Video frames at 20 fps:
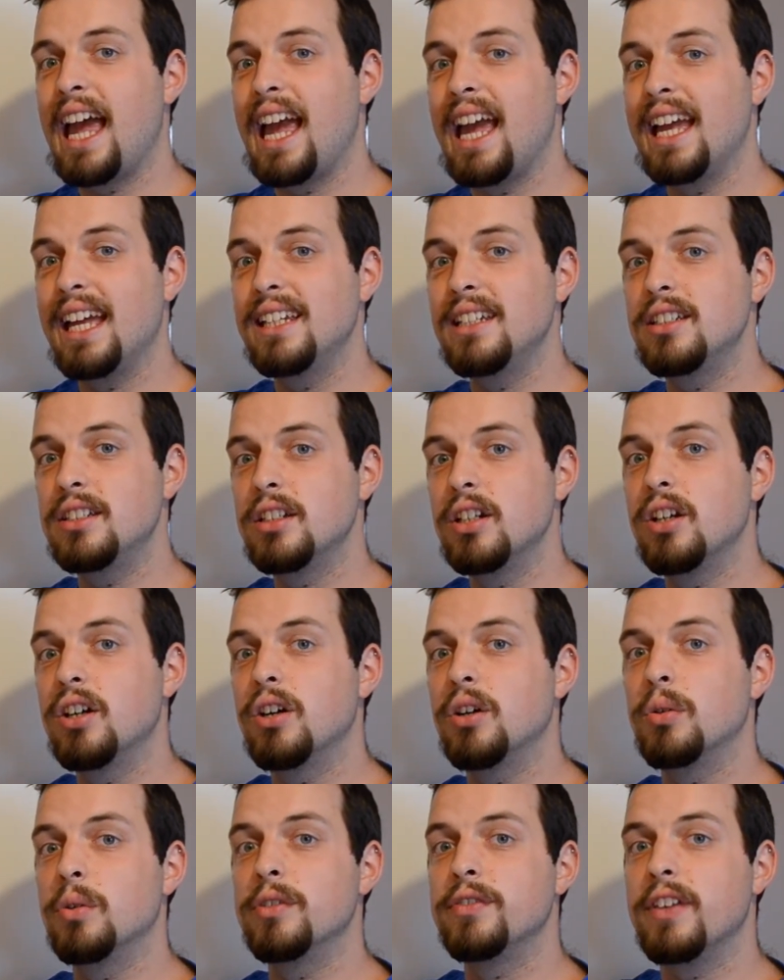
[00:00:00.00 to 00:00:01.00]
edge
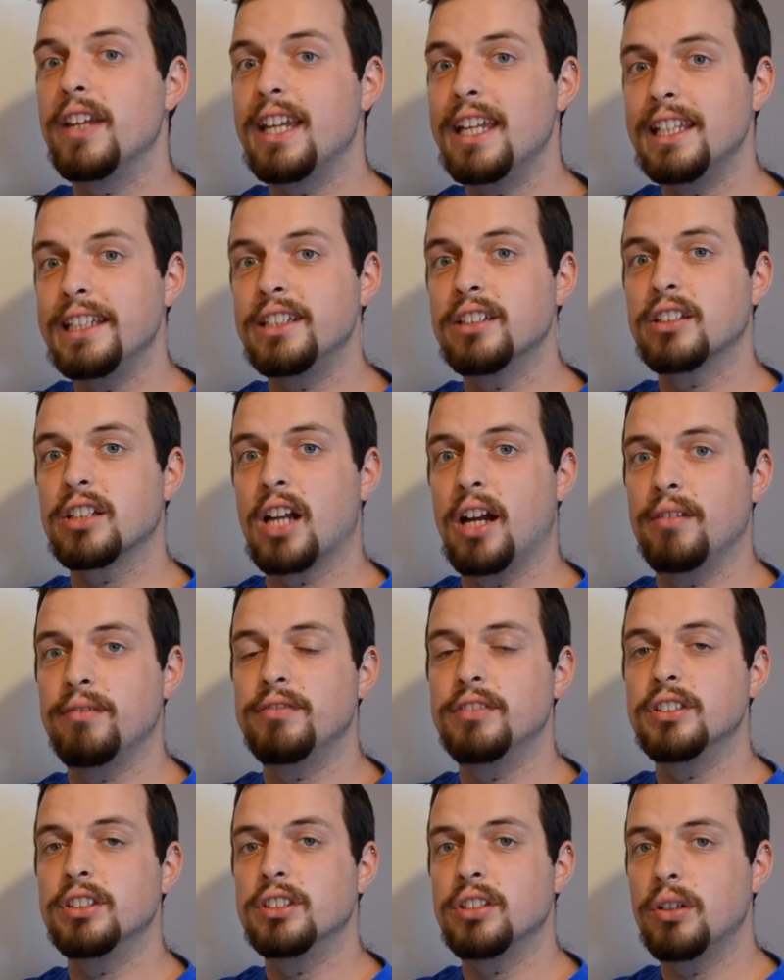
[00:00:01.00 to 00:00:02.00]
or within your
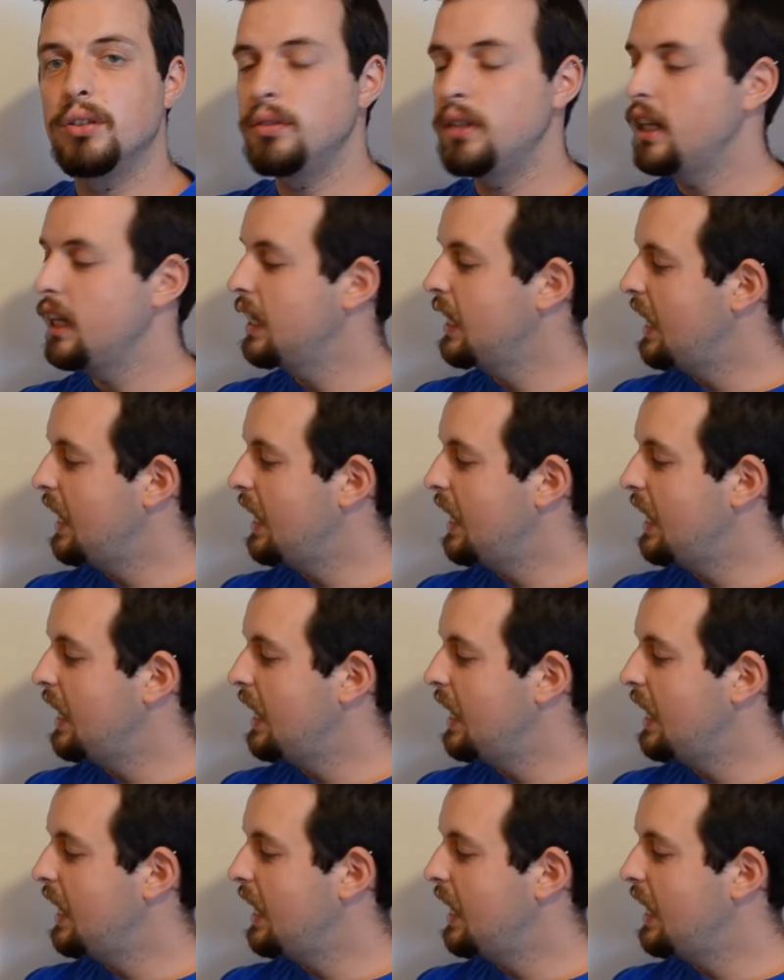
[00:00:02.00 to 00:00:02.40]
comfort zone,